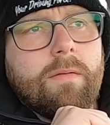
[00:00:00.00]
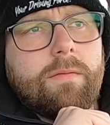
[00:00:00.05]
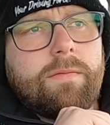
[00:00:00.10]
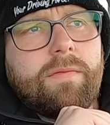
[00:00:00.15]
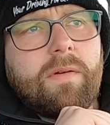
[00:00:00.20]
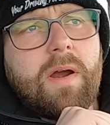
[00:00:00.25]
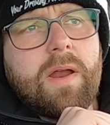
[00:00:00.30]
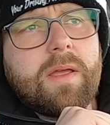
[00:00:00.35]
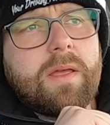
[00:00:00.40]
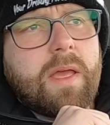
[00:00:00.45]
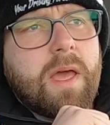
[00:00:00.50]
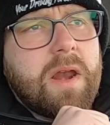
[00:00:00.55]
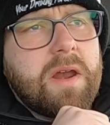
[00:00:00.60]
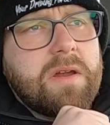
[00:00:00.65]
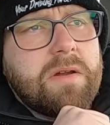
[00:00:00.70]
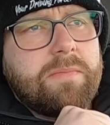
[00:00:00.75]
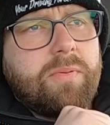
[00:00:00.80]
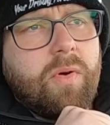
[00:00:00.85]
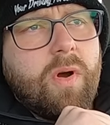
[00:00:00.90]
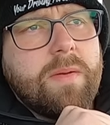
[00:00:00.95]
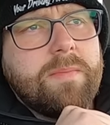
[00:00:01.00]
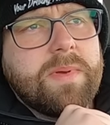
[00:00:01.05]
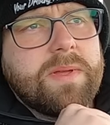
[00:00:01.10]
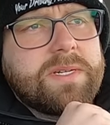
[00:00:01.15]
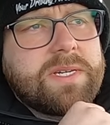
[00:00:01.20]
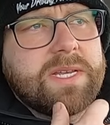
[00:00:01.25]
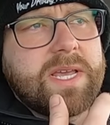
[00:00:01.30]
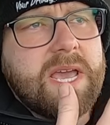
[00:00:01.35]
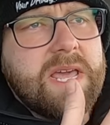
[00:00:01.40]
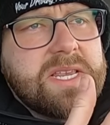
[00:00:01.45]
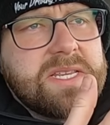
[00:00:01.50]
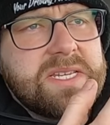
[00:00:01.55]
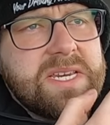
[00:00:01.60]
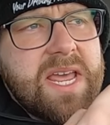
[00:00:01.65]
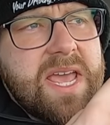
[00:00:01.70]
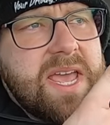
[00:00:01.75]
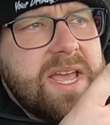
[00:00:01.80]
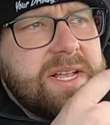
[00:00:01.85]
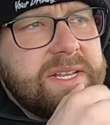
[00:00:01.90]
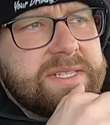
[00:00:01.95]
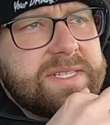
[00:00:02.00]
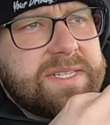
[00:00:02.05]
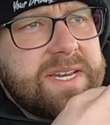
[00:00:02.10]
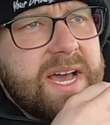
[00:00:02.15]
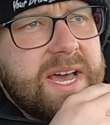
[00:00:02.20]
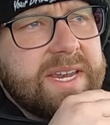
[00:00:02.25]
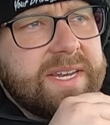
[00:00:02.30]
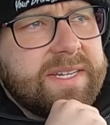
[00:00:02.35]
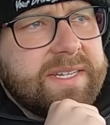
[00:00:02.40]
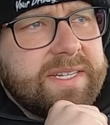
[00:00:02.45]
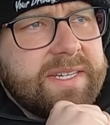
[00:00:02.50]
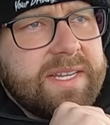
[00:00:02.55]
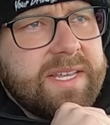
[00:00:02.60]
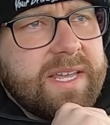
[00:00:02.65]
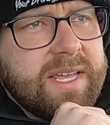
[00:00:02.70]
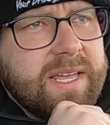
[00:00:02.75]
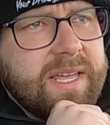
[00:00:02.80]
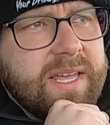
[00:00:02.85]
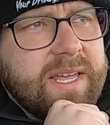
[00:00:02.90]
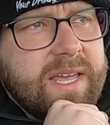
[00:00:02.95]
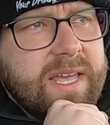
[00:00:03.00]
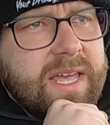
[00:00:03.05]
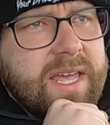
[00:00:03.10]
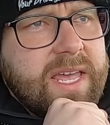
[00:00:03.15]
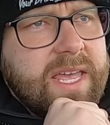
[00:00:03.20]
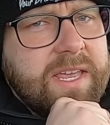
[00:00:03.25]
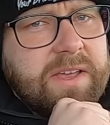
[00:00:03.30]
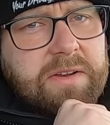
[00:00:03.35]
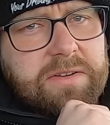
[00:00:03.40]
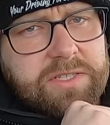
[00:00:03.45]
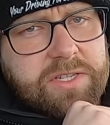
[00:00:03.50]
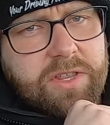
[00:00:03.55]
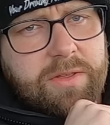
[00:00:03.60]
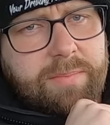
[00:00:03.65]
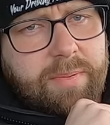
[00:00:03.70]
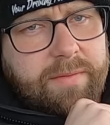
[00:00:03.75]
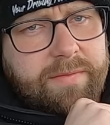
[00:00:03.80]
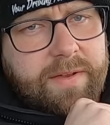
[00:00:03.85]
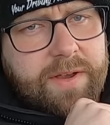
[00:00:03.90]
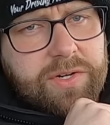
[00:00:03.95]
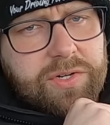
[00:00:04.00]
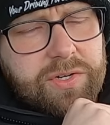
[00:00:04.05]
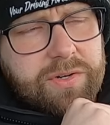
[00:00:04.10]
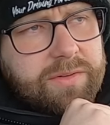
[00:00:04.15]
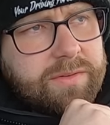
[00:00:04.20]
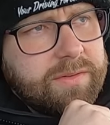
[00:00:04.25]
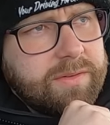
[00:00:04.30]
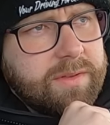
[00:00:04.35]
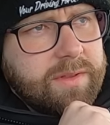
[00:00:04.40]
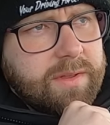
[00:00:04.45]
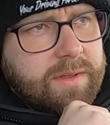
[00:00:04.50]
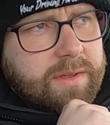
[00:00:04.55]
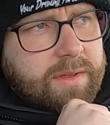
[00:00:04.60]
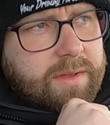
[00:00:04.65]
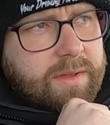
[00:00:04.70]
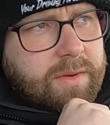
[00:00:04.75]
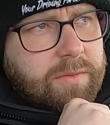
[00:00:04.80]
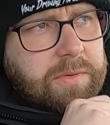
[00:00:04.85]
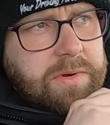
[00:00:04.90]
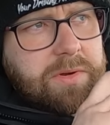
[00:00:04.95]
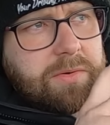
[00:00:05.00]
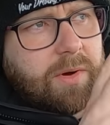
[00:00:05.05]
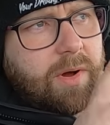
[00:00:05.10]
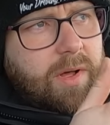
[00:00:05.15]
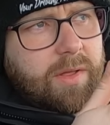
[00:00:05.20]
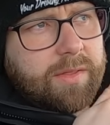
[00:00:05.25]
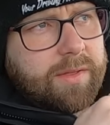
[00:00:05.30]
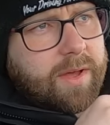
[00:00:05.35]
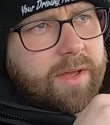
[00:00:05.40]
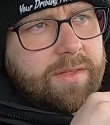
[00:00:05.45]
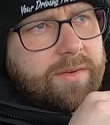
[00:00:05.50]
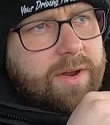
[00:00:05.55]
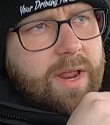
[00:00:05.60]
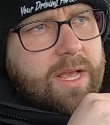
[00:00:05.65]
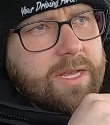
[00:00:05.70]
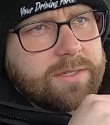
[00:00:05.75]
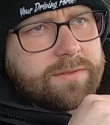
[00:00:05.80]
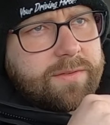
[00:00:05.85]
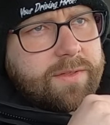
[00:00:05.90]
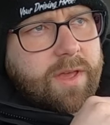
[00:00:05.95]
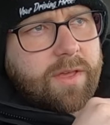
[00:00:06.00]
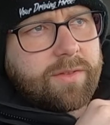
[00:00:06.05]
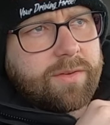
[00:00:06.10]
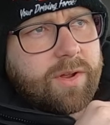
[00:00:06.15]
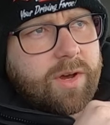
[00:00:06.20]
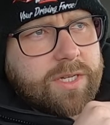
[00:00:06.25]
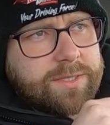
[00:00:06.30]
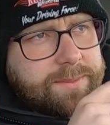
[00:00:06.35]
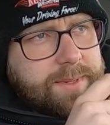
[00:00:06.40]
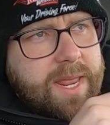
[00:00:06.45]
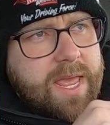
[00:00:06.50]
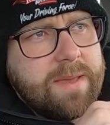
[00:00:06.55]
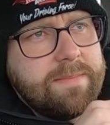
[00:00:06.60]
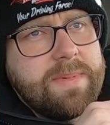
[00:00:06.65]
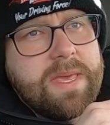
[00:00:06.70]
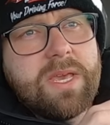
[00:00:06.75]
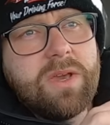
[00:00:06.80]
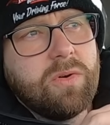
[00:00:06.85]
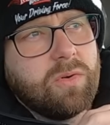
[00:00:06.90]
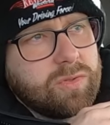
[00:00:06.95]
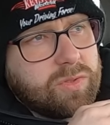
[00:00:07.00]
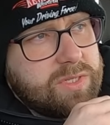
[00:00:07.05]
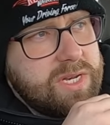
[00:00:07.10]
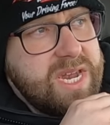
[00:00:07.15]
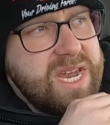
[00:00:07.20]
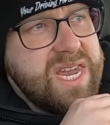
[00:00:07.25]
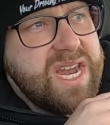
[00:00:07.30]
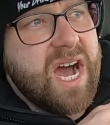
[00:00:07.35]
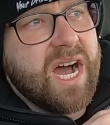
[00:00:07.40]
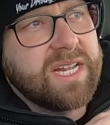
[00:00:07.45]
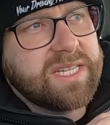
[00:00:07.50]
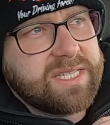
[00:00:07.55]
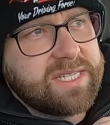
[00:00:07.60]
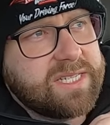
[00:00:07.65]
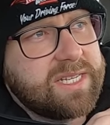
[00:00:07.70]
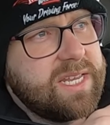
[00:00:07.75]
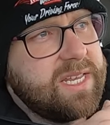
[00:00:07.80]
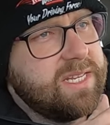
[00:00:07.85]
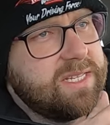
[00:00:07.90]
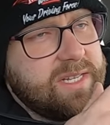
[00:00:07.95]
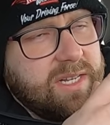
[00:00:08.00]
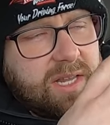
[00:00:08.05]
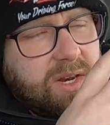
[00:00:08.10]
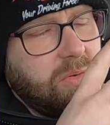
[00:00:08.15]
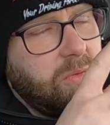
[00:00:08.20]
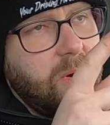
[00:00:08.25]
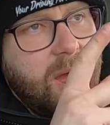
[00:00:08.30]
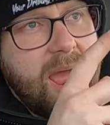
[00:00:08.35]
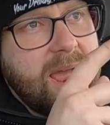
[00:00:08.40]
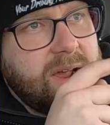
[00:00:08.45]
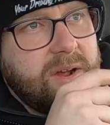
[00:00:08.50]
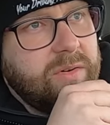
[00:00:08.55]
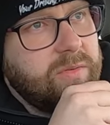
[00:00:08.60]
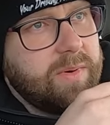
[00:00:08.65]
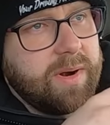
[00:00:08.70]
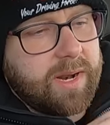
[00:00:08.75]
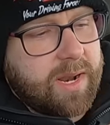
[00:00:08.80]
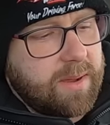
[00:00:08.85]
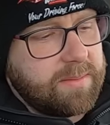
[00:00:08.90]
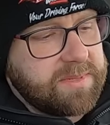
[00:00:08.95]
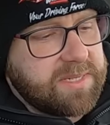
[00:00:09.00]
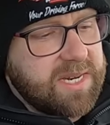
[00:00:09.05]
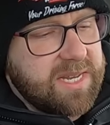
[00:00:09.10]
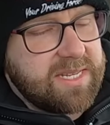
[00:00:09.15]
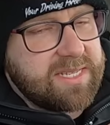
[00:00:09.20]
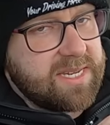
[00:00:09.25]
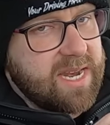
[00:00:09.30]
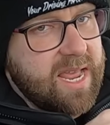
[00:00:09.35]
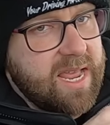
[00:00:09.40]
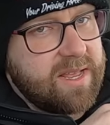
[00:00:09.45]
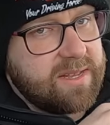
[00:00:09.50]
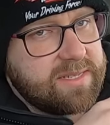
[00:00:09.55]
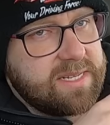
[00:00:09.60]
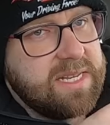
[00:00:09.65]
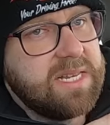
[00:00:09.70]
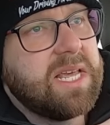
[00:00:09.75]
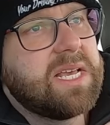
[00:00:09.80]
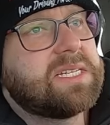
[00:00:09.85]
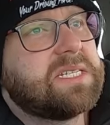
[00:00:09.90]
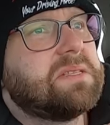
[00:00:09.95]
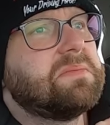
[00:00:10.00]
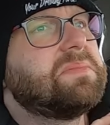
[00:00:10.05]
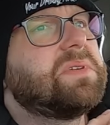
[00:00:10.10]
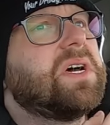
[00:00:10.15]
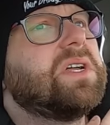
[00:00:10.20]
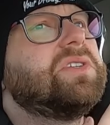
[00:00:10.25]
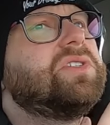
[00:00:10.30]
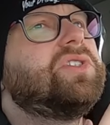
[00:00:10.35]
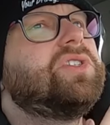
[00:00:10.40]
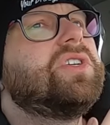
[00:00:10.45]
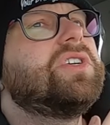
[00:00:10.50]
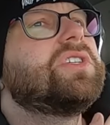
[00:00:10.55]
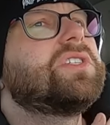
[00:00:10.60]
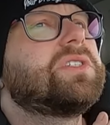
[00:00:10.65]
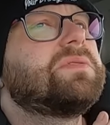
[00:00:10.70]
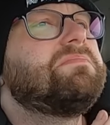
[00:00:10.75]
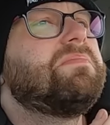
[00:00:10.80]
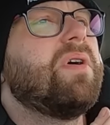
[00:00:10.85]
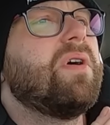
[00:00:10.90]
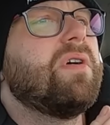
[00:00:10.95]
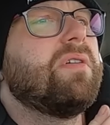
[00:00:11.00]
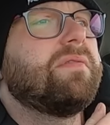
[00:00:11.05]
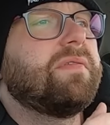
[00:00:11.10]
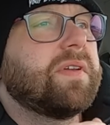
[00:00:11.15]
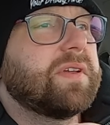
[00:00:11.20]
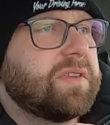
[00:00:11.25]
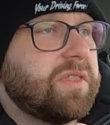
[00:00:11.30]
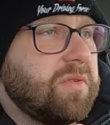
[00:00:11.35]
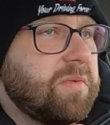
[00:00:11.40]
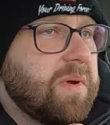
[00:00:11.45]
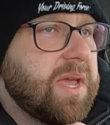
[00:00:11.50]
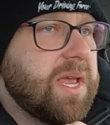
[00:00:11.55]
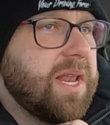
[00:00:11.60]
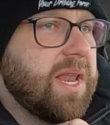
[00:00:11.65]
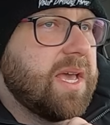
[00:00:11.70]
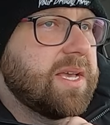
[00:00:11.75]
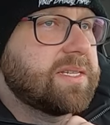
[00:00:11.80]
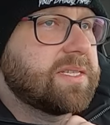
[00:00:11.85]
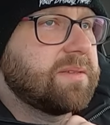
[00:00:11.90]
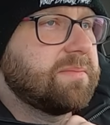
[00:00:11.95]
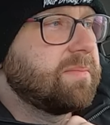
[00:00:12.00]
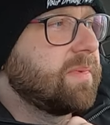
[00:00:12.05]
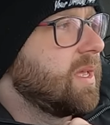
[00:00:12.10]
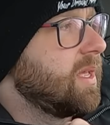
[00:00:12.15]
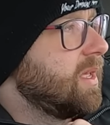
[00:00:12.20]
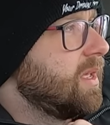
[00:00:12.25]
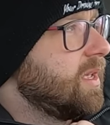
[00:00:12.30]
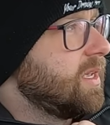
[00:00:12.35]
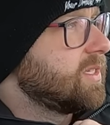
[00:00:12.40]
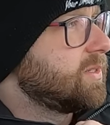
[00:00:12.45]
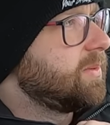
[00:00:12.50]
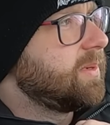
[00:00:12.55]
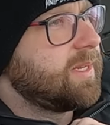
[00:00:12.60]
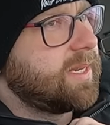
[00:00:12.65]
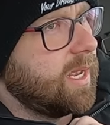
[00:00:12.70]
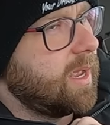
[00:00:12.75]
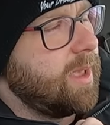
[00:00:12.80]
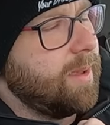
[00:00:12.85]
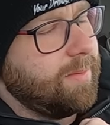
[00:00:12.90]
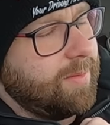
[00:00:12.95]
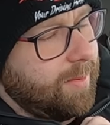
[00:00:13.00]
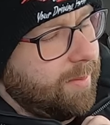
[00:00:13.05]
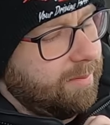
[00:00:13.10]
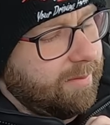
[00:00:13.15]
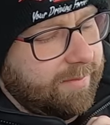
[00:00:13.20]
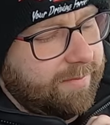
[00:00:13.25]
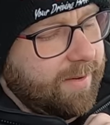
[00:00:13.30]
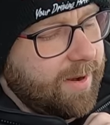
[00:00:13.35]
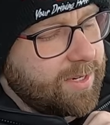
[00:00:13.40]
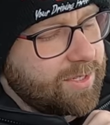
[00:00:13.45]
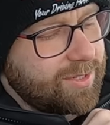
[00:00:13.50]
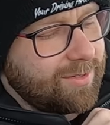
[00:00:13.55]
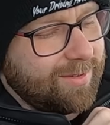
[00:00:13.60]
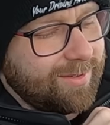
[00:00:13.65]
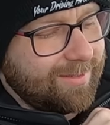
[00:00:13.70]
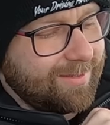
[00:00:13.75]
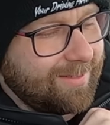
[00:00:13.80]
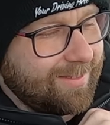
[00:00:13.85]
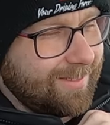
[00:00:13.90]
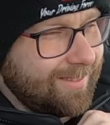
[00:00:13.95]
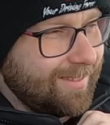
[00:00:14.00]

Frank had an appointment to get his nails done. He goes to the professional. We do all the other nails for the other dogs, but him, he goes nuts. He's a little wacko when it comes to his nails. He likes them done just perfect the way he likes them. So we take him to a professional.